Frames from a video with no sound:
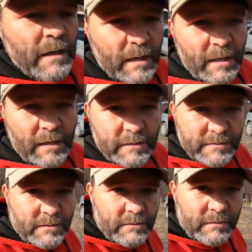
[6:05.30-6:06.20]
I
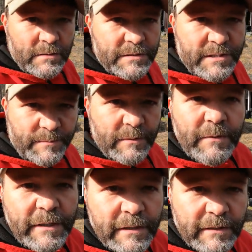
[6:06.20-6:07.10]
also jimmy
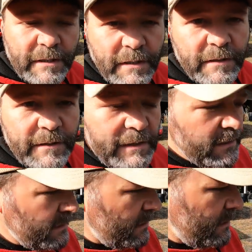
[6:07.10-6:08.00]
rigged
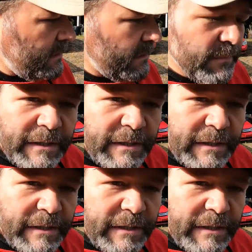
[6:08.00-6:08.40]
the uh, the